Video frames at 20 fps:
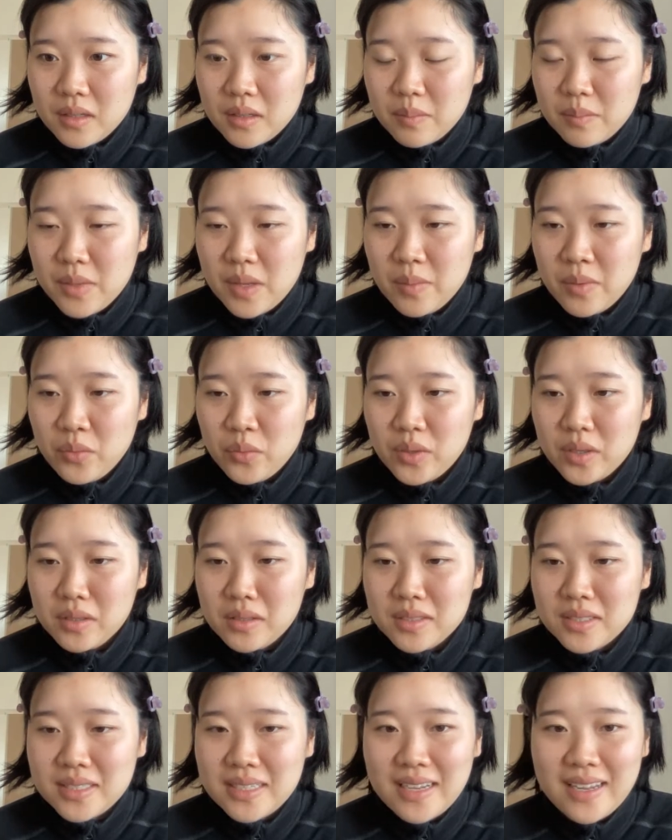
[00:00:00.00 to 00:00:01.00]
Maybe real
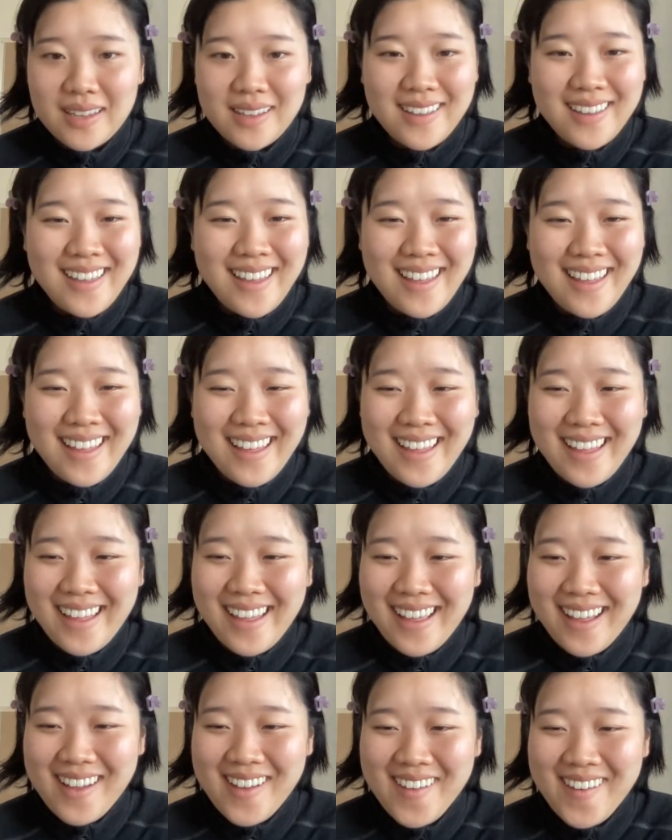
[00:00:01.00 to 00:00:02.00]
estate.
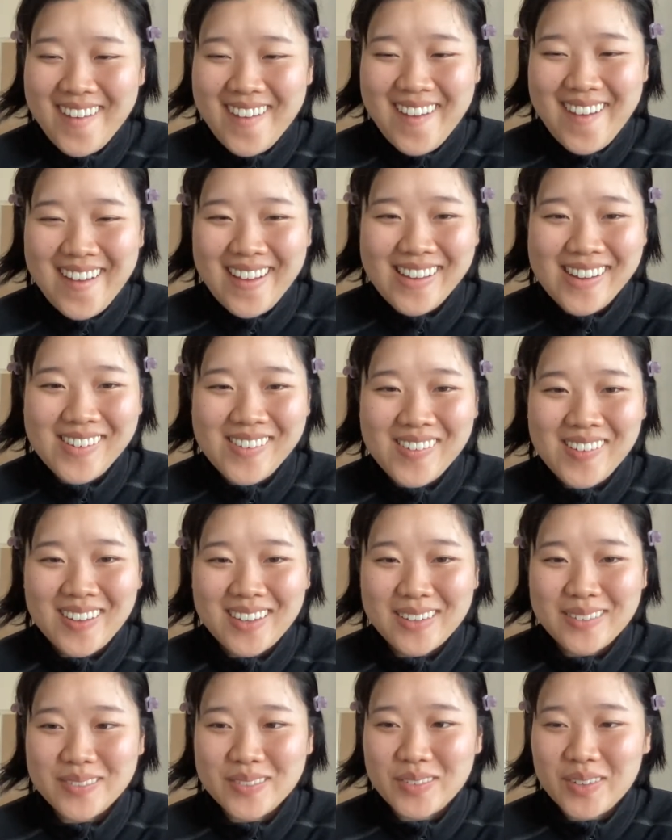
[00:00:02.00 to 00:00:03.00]
Yeah. You're
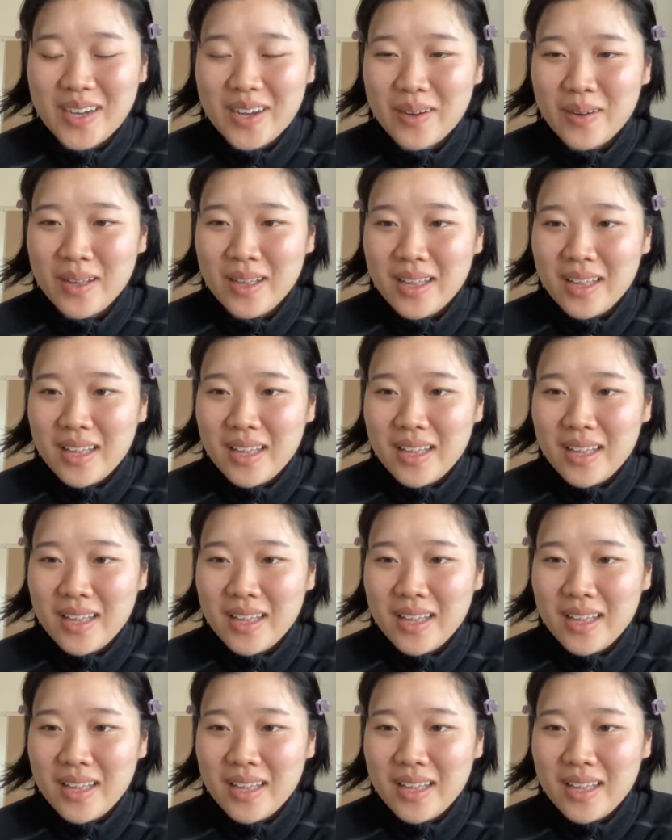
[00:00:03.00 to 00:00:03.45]
welcome, Joao.